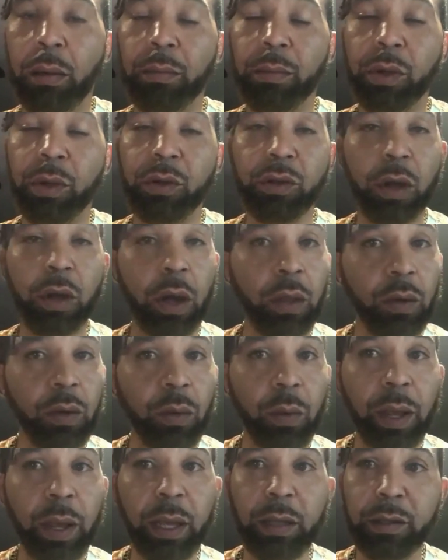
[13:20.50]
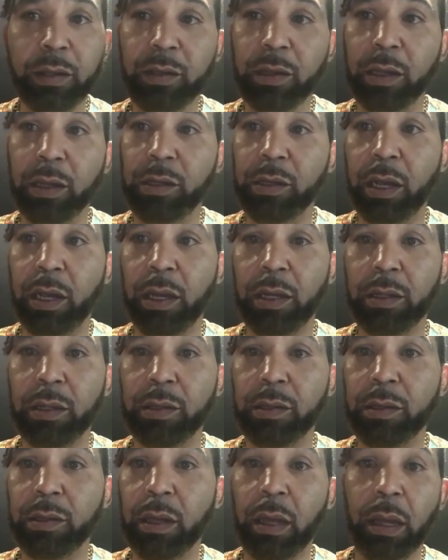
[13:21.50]
There's other ways such
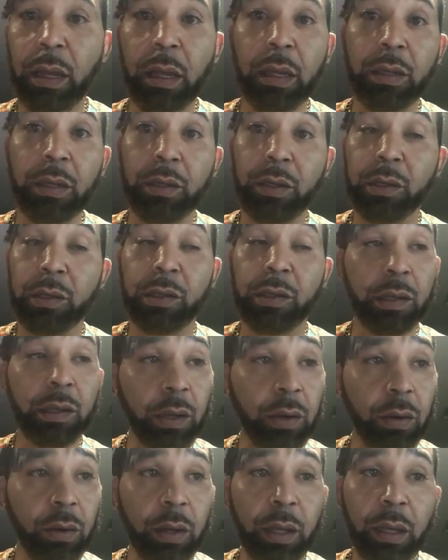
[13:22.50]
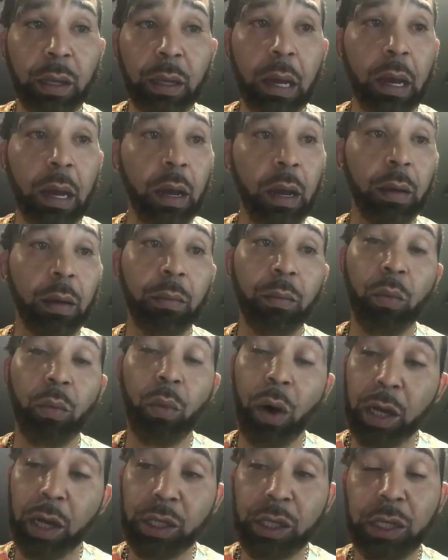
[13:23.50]
as just literally
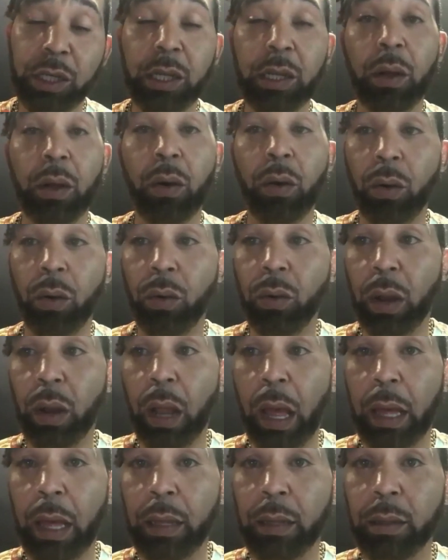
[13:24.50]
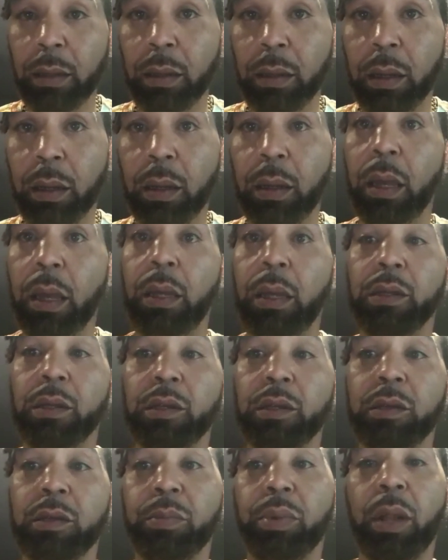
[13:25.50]
washing it a whole lot and
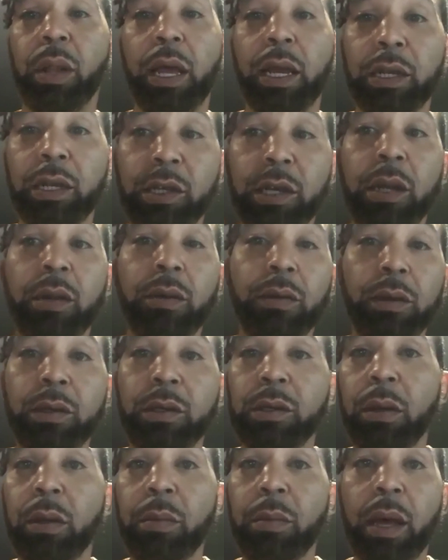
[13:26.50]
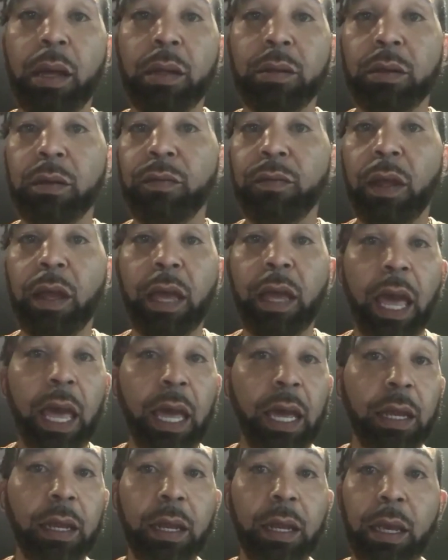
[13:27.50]
just applying generous amounts of like
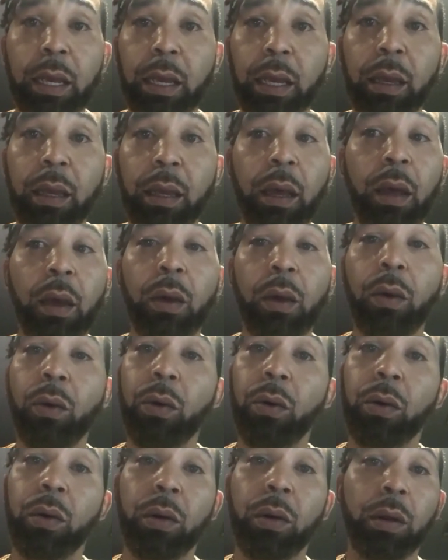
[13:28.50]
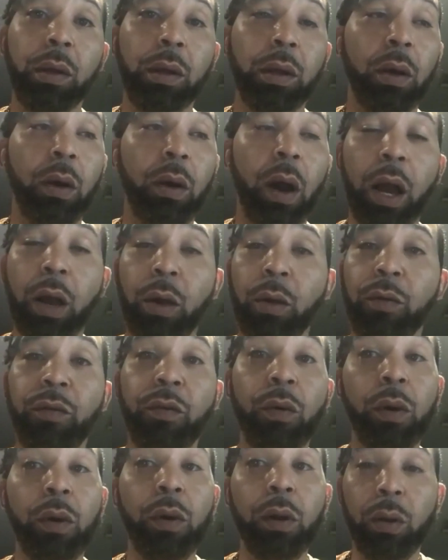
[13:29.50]
A&D or,
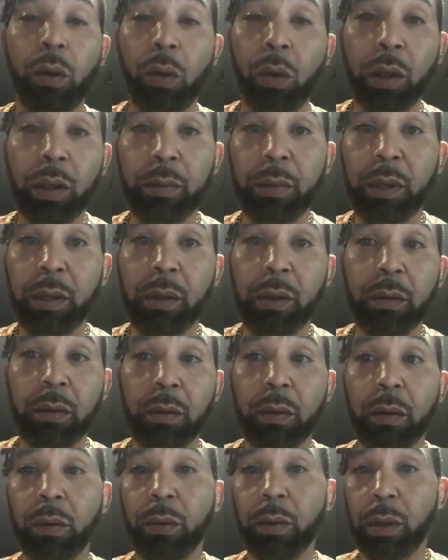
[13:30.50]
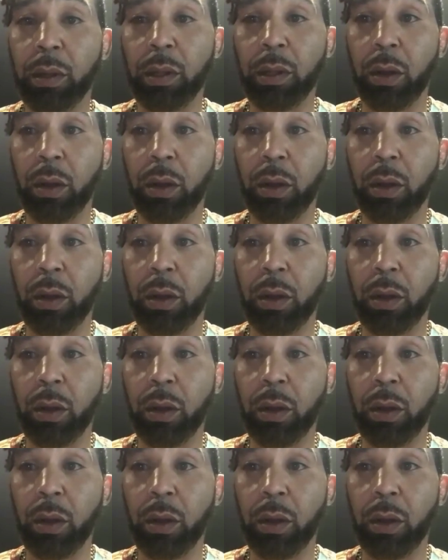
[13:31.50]
Aquaphor ointment or